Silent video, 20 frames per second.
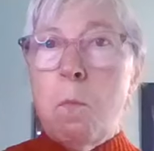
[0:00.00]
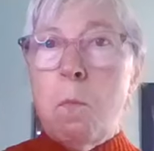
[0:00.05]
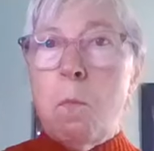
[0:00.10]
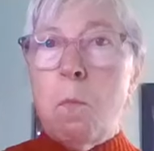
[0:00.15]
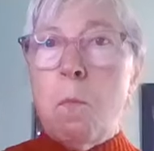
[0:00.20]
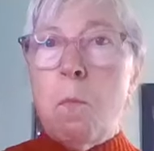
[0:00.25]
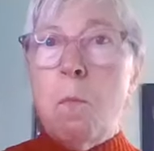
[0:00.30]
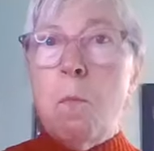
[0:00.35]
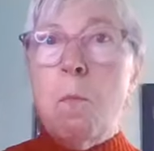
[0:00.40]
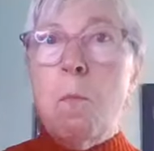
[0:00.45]

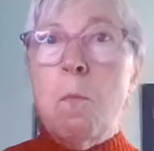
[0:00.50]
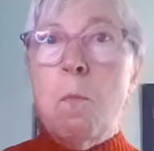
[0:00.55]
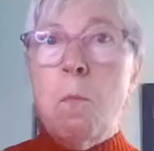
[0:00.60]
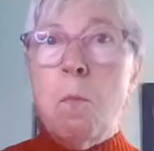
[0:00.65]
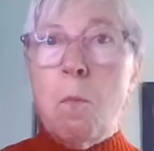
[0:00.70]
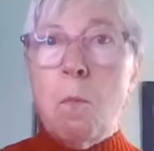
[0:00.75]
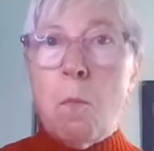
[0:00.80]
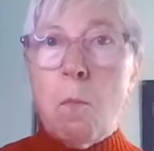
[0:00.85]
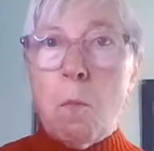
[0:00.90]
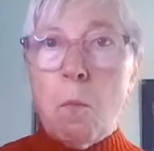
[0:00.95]

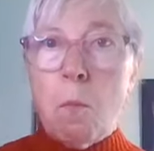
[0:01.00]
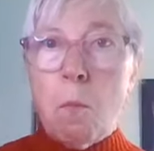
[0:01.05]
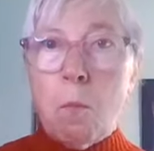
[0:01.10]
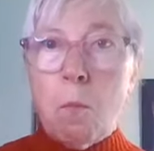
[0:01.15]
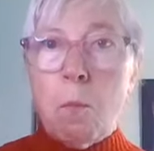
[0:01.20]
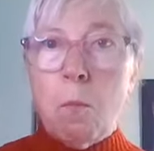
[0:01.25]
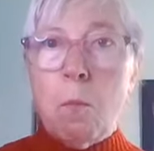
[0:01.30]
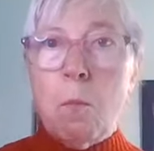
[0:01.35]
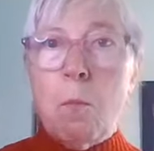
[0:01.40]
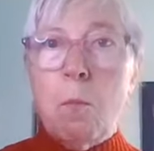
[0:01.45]

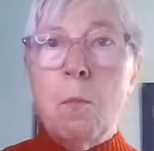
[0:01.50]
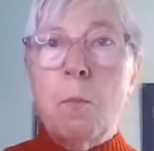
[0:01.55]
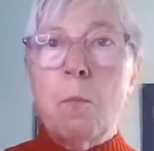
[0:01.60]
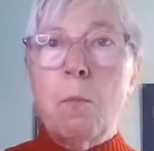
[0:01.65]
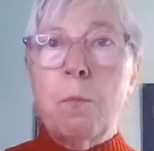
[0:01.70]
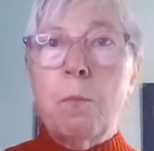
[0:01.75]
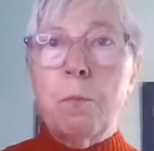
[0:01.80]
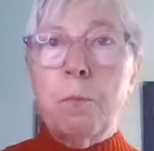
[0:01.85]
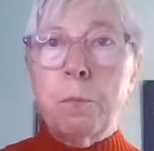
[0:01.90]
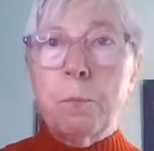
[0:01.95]

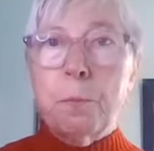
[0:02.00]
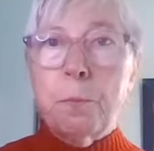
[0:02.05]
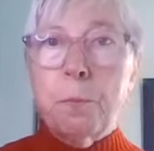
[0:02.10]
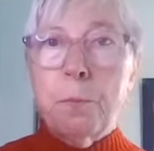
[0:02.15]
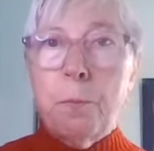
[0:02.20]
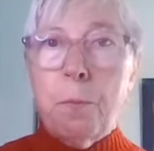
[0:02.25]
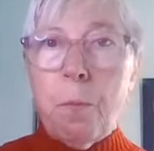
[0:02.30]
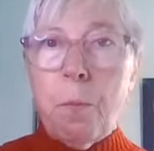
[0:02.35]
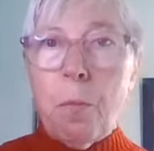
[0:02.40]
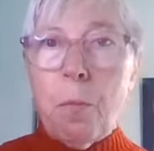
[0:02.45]

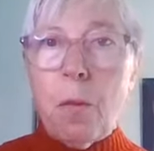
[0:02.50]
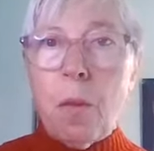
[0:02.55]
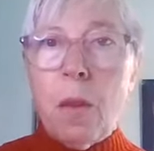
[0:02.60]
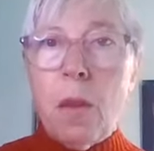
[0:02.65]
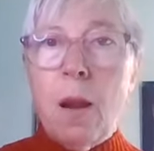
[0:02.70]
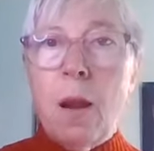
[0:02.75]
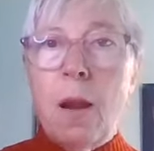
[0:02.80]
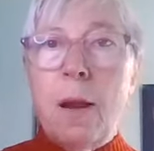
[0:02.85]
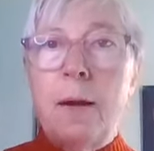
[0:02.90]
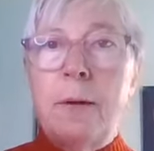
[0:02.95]

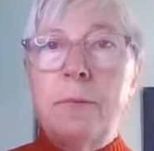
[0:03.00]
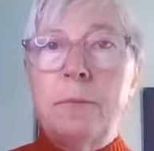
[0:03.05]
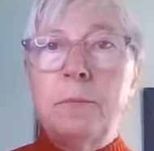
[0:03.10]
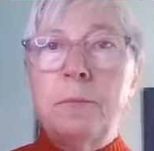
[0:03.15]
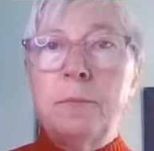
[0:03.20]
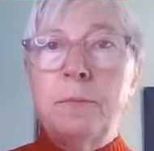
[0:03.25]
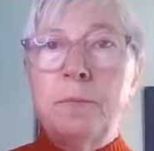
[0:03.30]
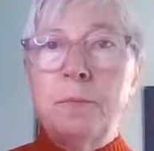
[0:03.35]
Nothing is said.